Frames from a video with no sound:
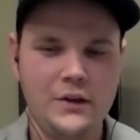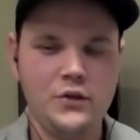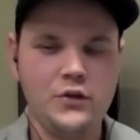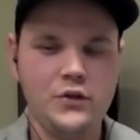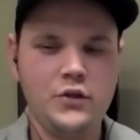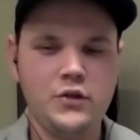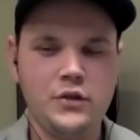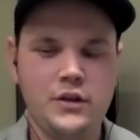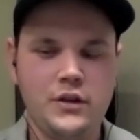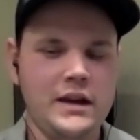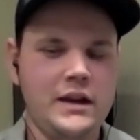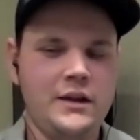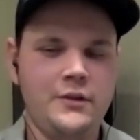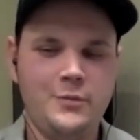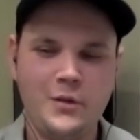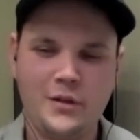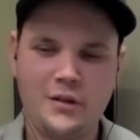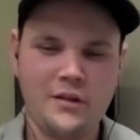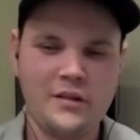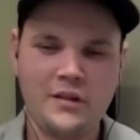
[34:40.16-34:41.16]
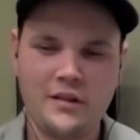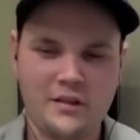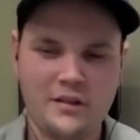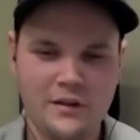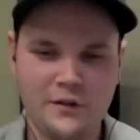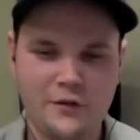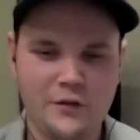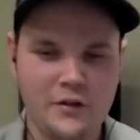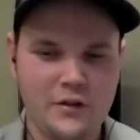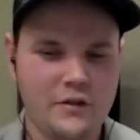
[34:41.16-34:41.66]
I know your kind of business is
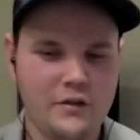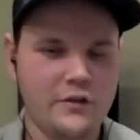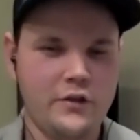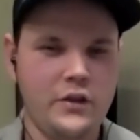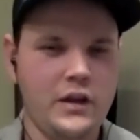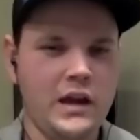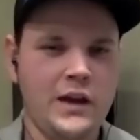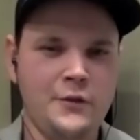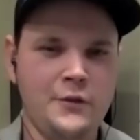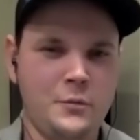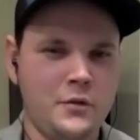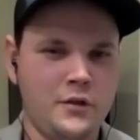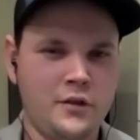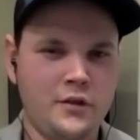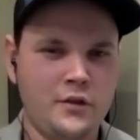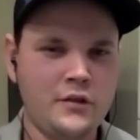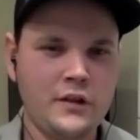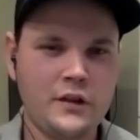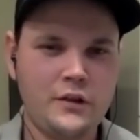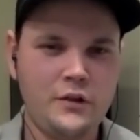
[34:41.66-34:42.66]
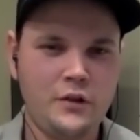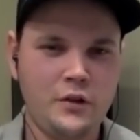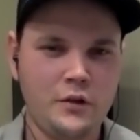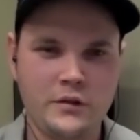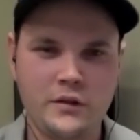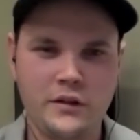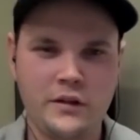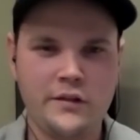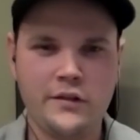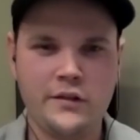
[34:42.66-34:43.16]
different. So you have businesses that you
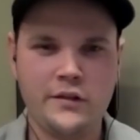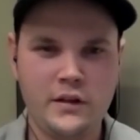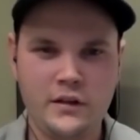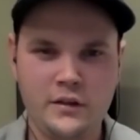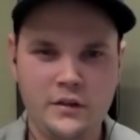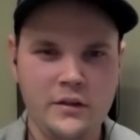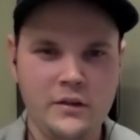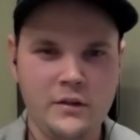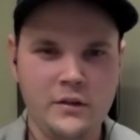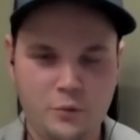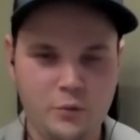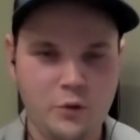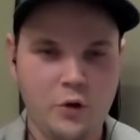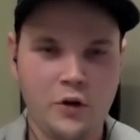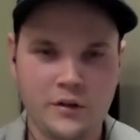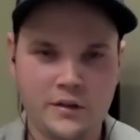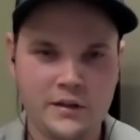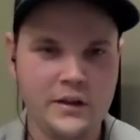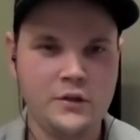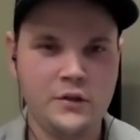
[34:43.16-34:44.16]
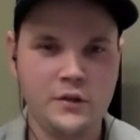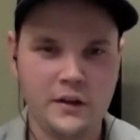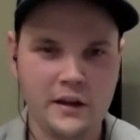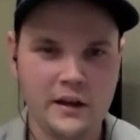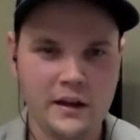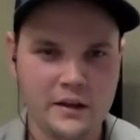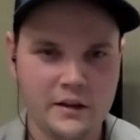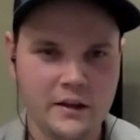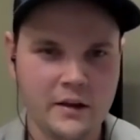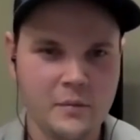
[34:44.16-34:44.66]
don't necessarily work day to day
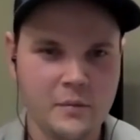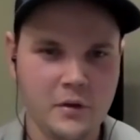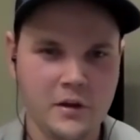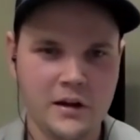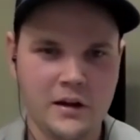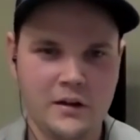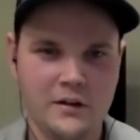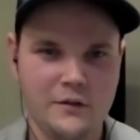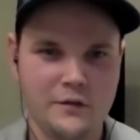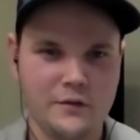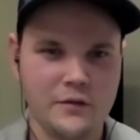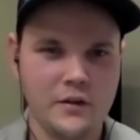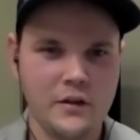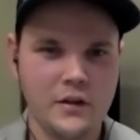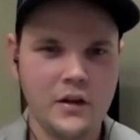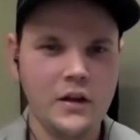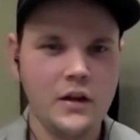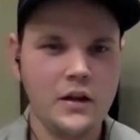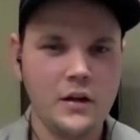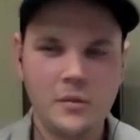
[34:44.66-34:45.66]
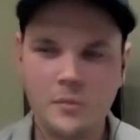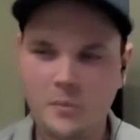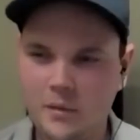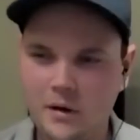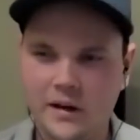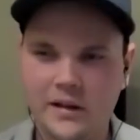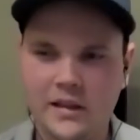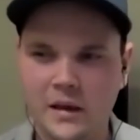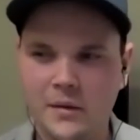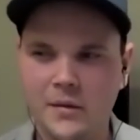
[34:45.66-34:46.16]
in them. You kind of
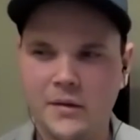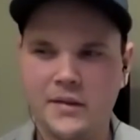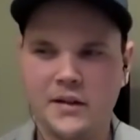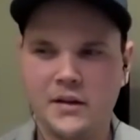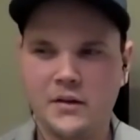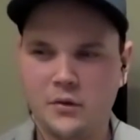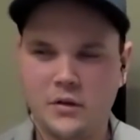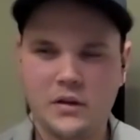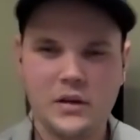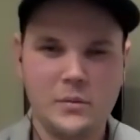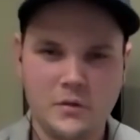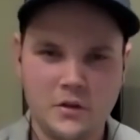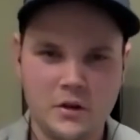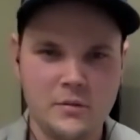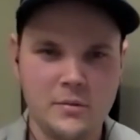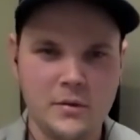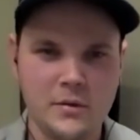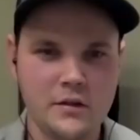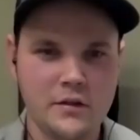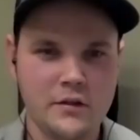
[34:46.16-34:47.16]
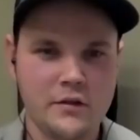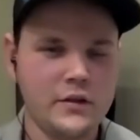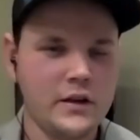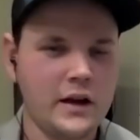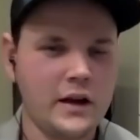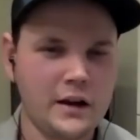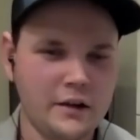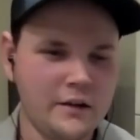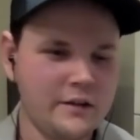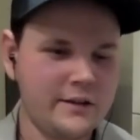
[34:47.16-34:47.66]
buy them and then run them a little bit. So
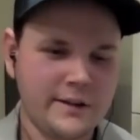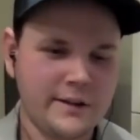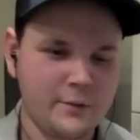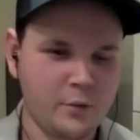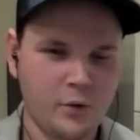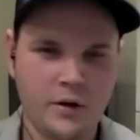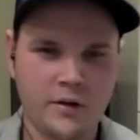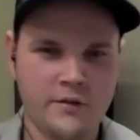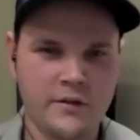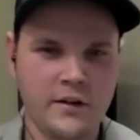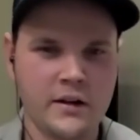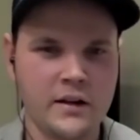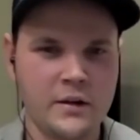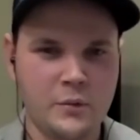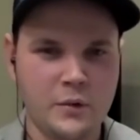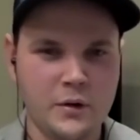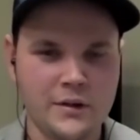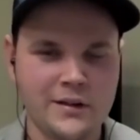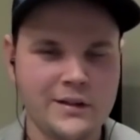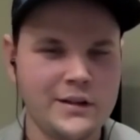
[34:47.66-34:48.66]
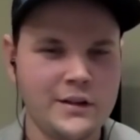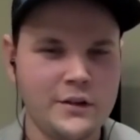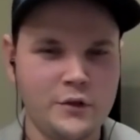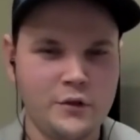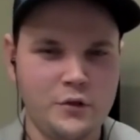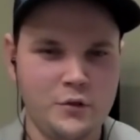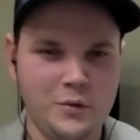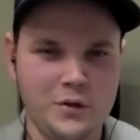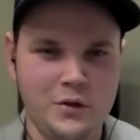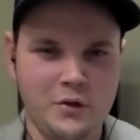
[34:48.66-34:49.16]
how does that work exactly? What exactly do
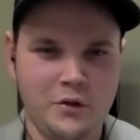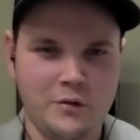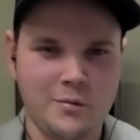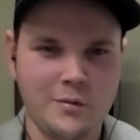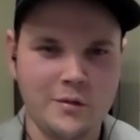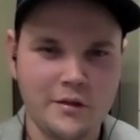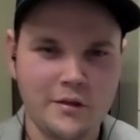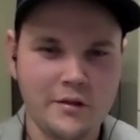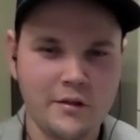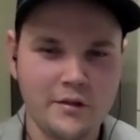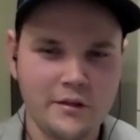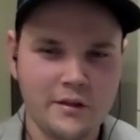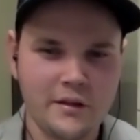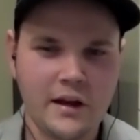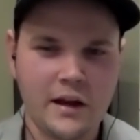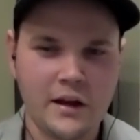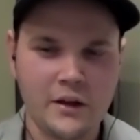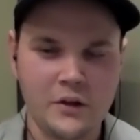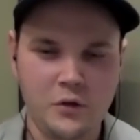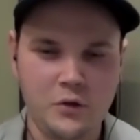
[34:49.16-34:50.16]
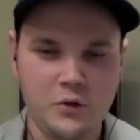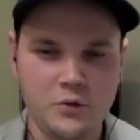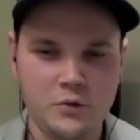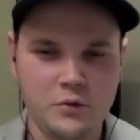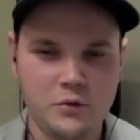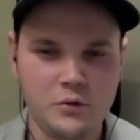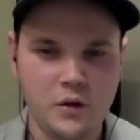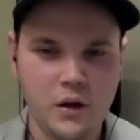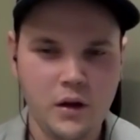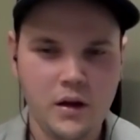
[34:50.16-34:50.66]
you do with those businesses, and how
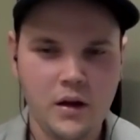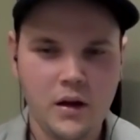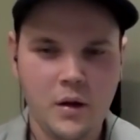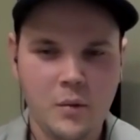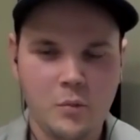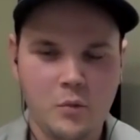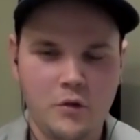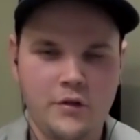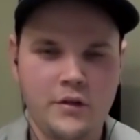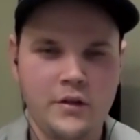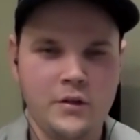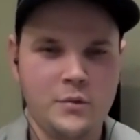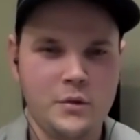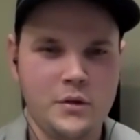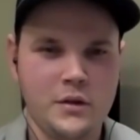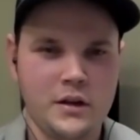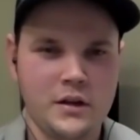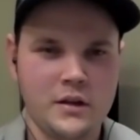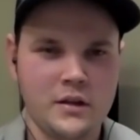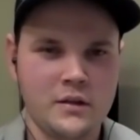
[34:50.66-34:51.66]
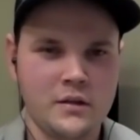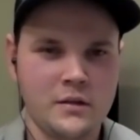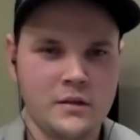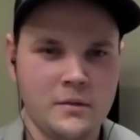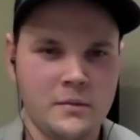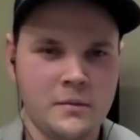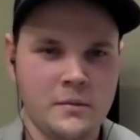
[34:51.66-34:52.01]
do you proceed with that?